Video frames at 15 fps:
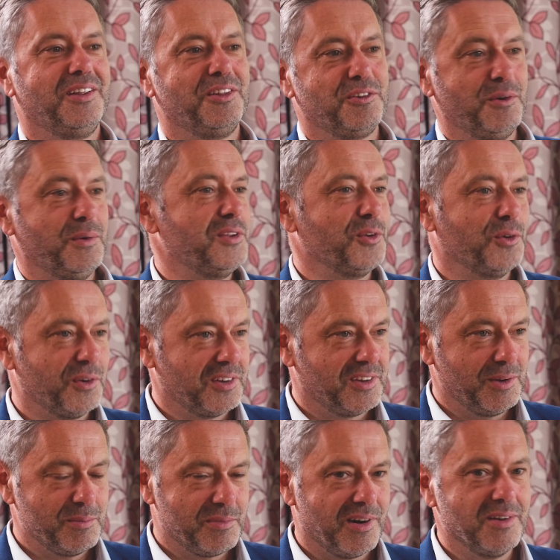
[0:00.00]
through its
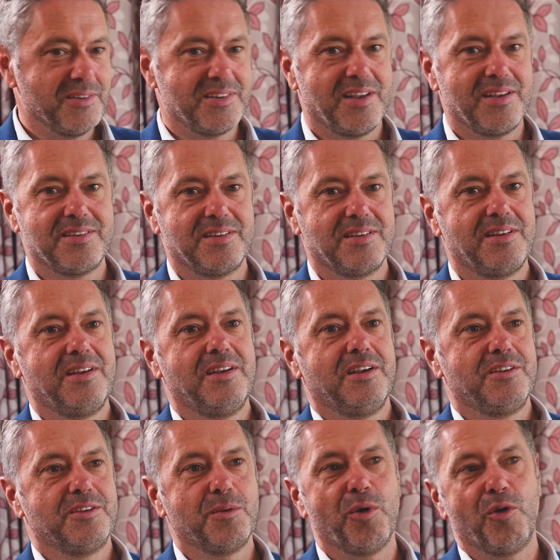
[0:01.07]
auditing process.
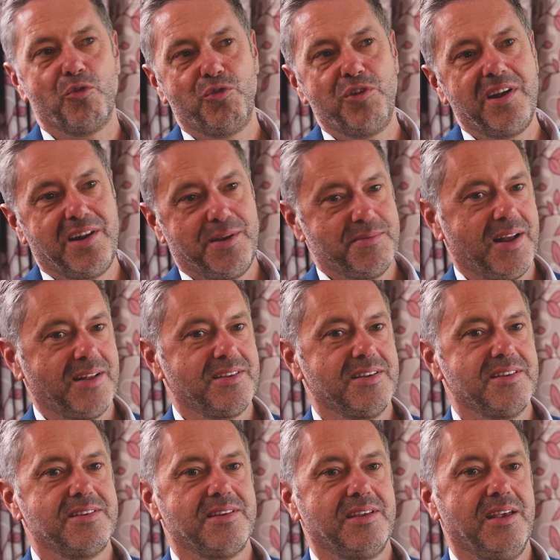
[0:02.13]
So what really
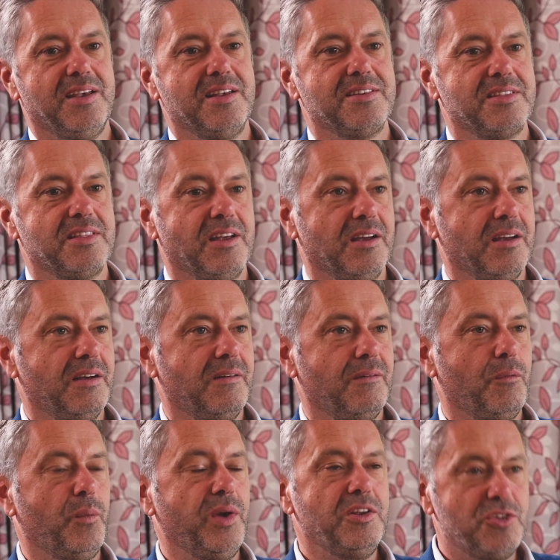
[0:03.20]
matters is that
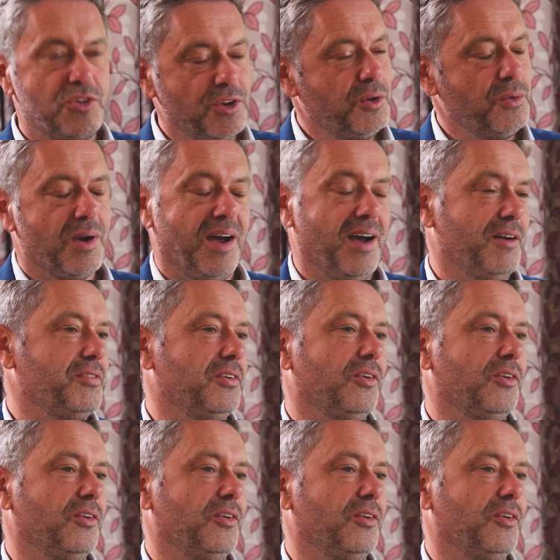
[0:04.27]
we do have